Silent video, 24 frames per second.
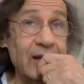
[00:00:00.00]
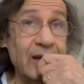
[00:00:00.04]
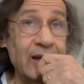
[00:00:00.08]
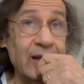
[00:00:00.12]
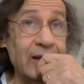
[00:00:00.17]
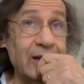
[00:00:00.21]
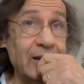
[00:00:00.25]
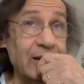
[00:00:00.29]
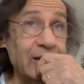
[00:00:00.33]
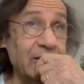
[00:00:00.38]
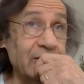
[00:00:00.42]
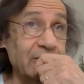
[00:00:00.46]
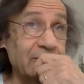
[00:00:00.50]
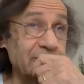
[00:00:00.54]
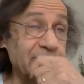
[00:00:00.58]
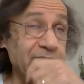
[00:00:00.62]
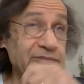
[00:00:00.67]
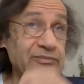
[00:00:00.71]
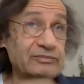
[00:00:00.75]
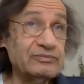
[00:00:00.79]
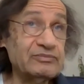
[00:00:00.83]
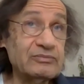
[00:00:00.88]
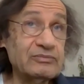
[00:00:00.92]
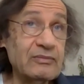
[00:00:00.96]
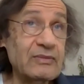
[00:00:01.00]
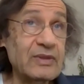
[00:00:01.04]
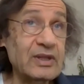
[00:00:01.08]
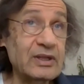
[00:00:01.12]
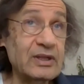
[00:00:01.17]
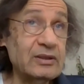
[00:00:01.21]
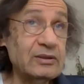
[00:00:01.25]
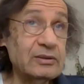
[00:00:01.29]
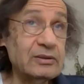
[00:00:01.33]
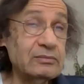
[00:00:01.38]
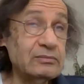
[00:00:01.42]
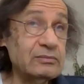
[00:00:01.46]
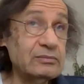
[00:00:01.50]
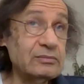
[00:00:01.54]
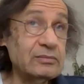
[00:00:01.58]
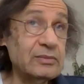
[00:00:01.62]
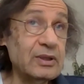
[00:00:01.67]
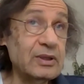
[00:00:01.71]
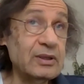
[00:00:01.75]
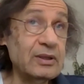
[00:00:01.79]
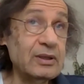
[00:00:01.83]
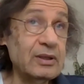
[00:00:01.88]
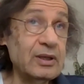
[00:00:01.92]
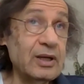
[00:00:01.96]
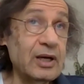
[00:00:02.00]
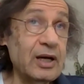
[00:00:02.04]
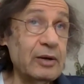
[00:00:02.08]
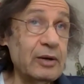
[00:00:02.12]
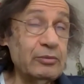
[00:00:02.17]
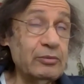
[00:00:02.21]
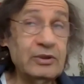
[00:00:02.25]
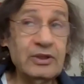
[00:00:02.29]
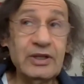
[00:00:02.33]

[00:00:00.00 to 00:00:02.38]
And I would